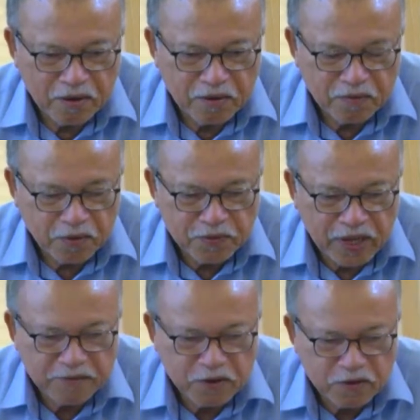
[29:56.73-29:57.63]
from
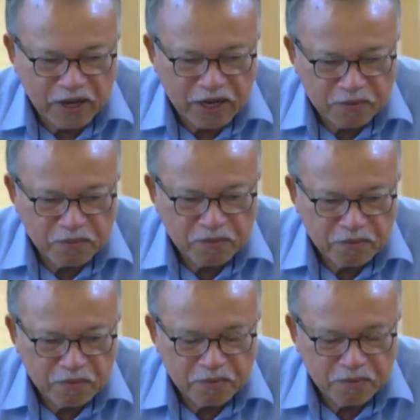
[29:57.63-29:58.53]
time to time
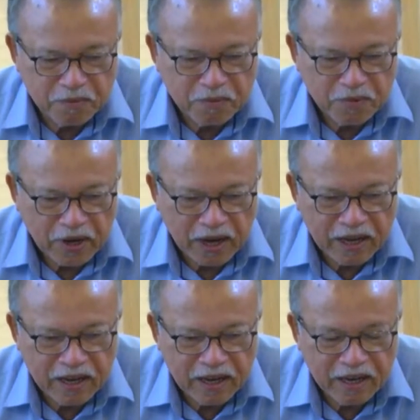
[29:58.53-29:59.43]

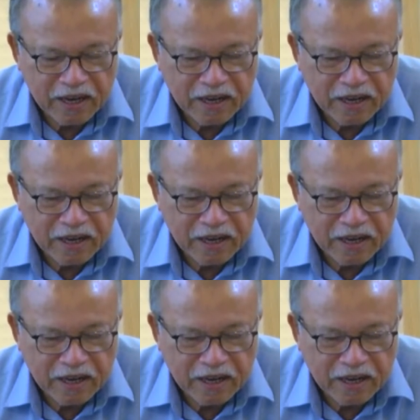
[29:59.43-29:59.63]
I